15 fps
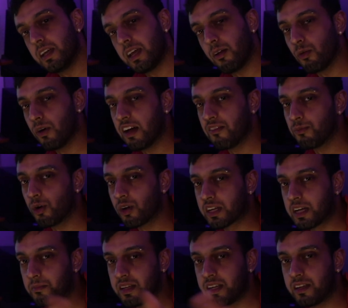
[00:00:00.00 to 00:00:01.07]
And we'll have more
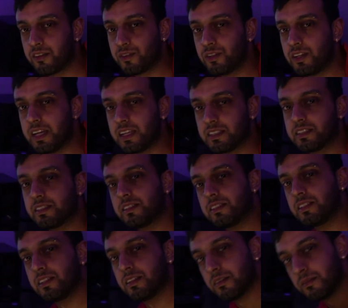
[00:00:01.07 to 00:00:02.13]
coming in a few days.
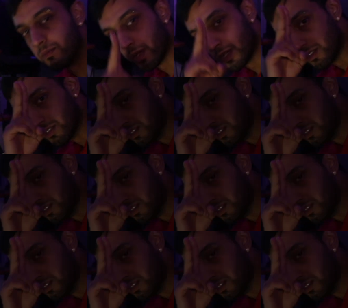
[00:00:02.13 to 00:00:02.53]
Peace.